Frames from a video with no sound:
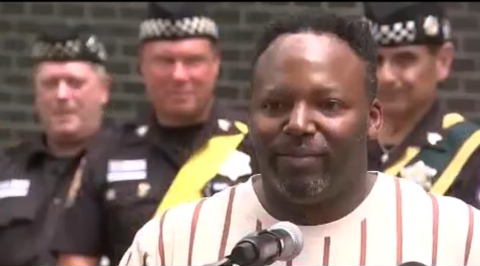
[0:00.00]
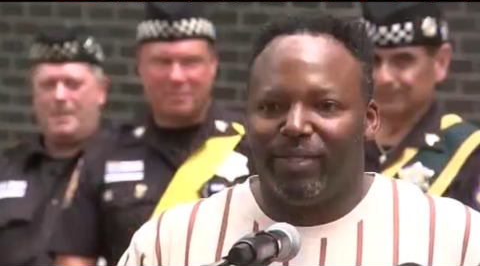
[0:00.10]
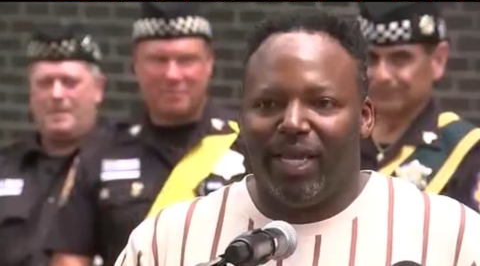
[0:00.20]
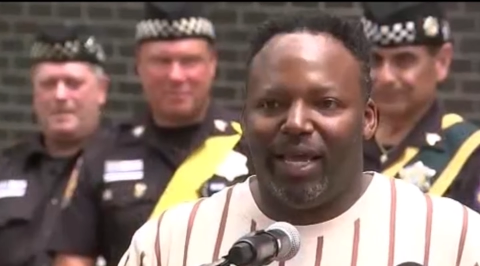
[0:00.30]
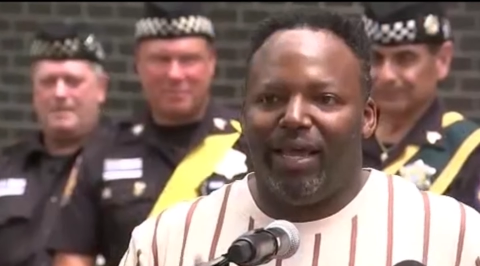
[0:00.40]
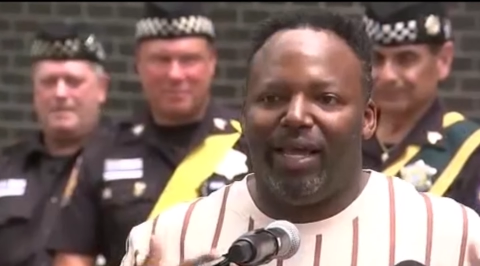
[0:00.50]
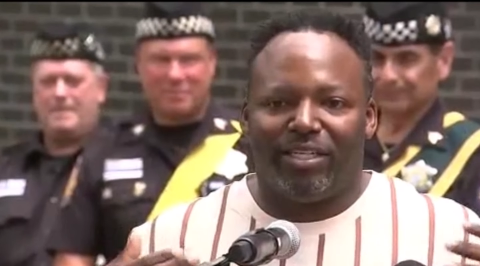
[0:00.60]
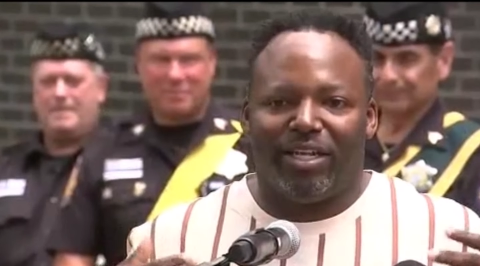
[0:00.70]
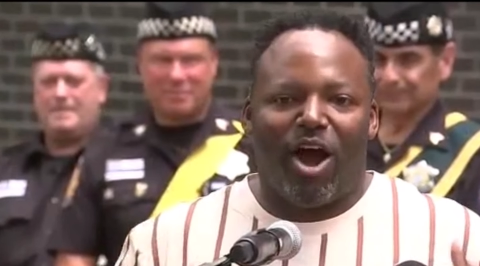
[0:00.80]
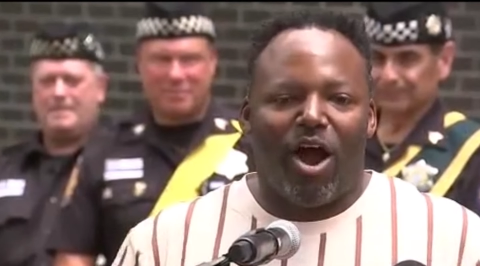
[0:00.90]
Speaker 1: Yeah,
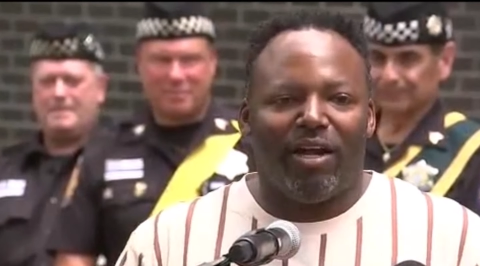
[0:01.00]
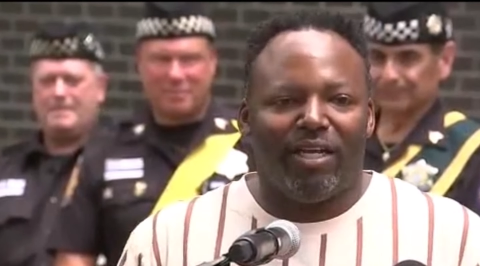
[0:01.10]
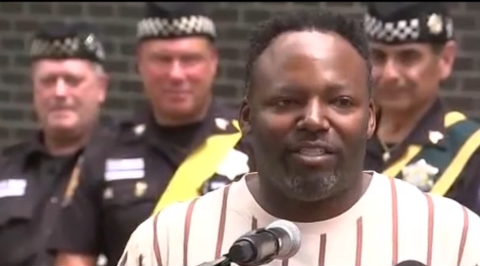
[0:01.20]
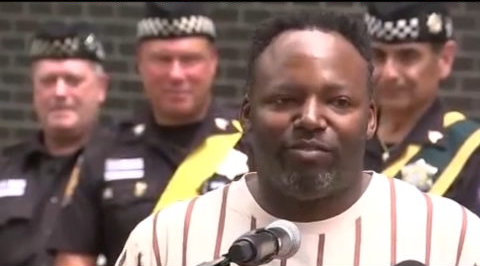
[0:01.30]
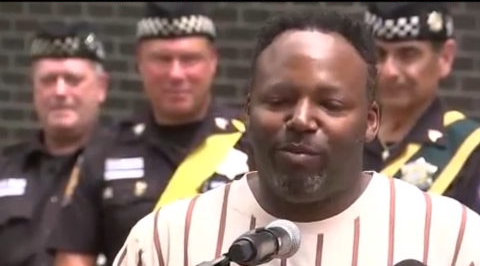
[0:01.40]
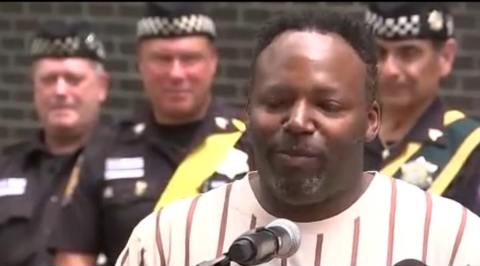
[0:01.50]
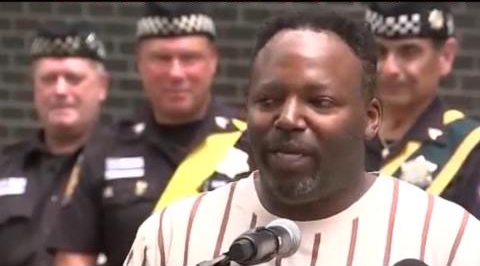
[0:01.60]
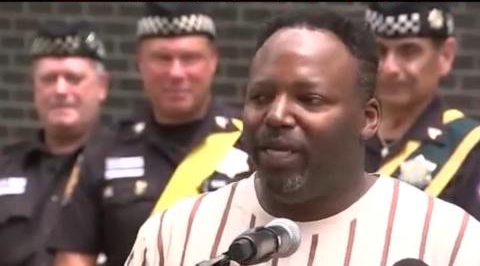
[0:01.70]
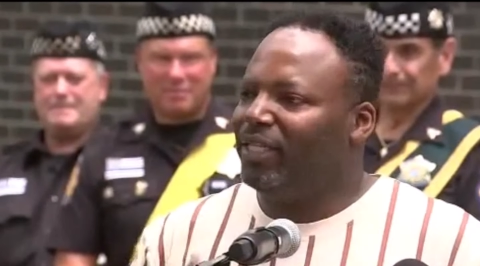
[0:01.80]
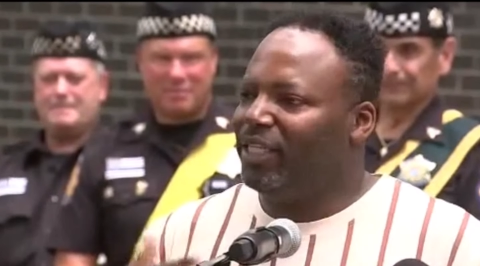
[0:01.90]
as an artist, for
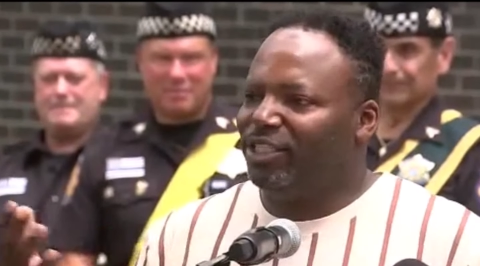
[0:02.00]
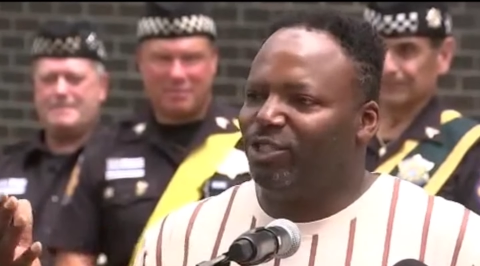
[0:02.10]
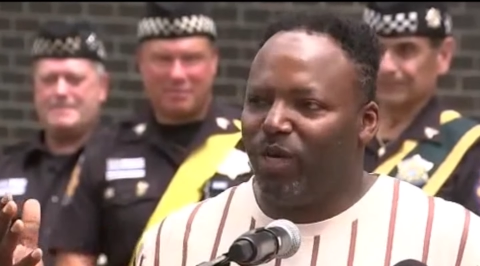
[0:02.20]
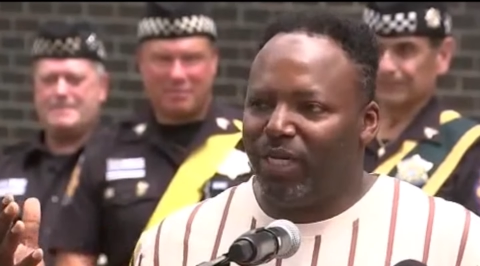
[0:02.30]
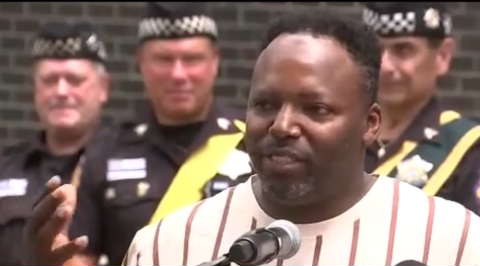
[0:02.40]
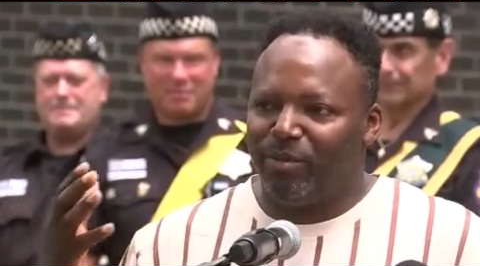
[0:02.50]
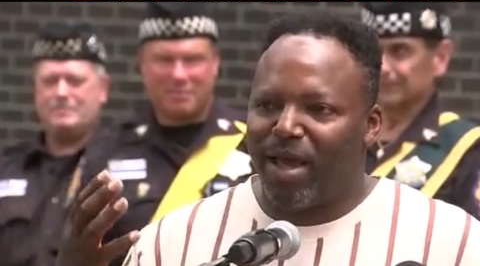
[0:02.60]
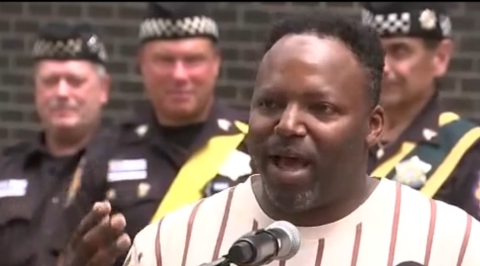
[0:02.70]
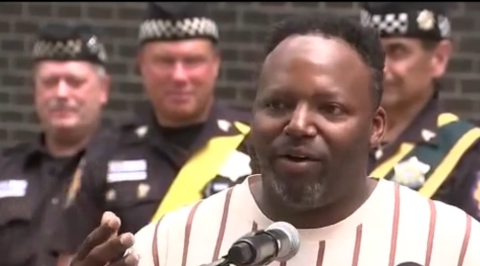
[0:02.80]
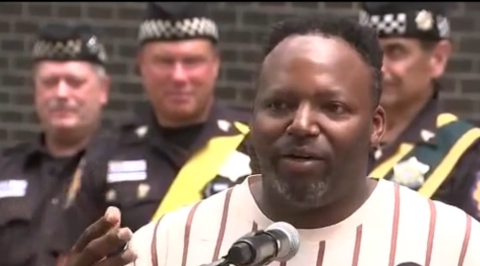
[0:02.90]
me, this is what it's
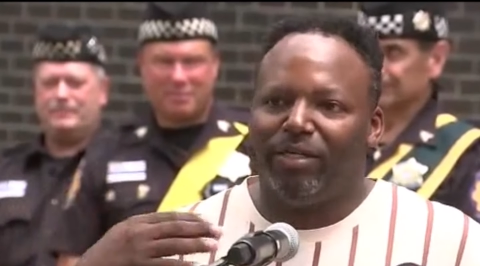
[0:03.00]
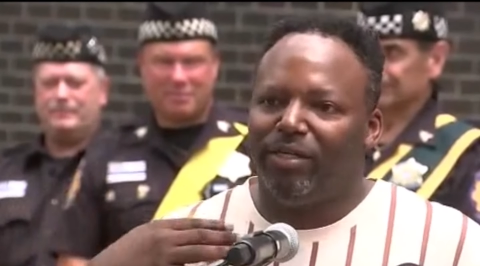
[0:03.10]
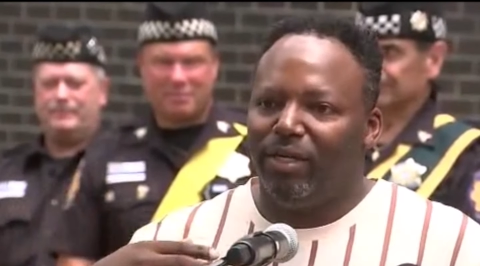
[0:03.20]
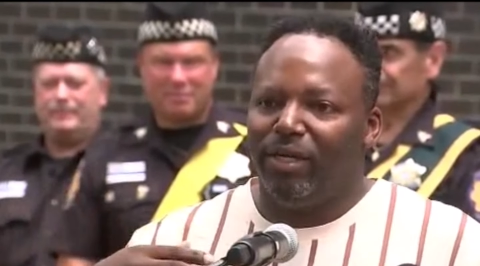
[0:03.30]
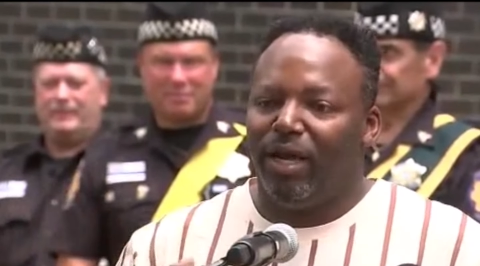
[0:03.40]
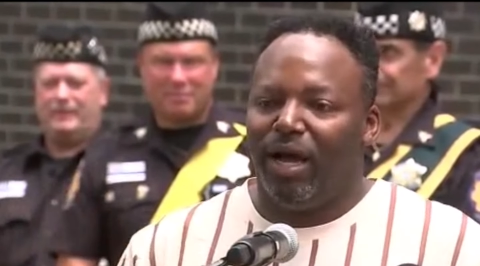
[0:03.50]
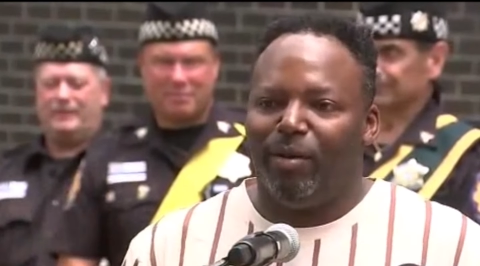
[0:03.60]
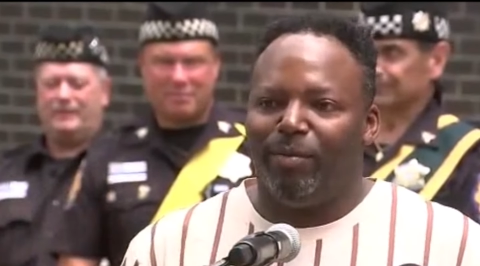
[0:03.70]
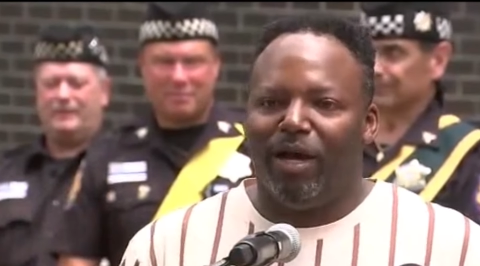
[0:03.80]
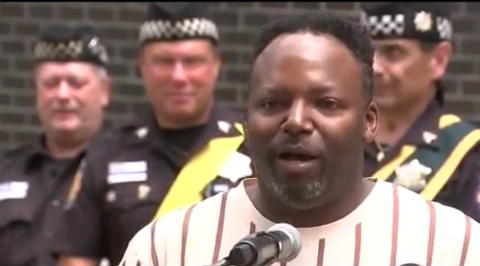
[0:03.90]
about
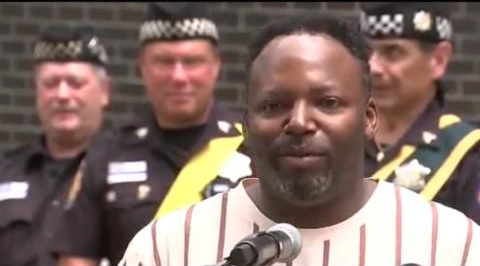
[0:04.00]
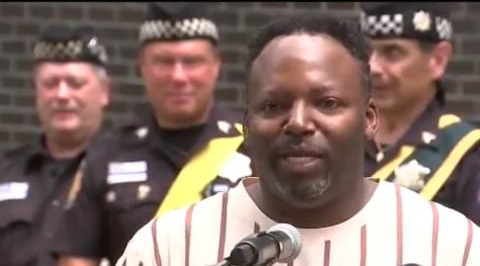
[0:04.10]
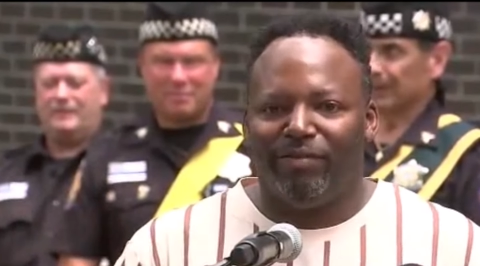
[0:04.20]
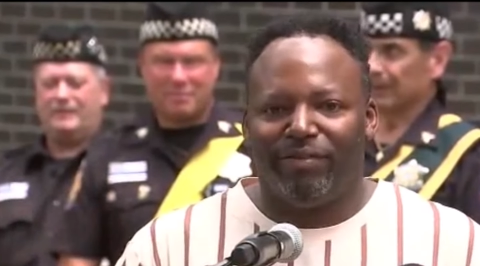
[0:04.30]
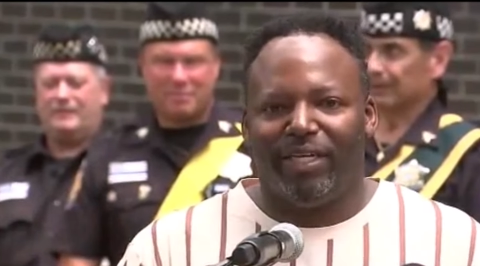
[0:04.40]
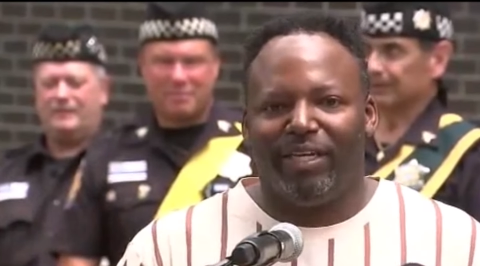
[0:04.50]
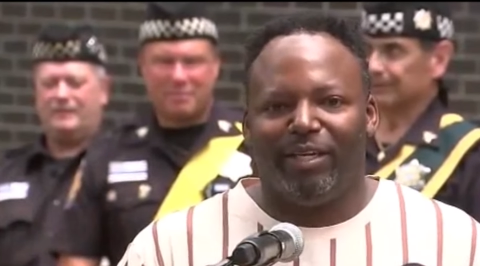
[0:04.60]
um, uplifting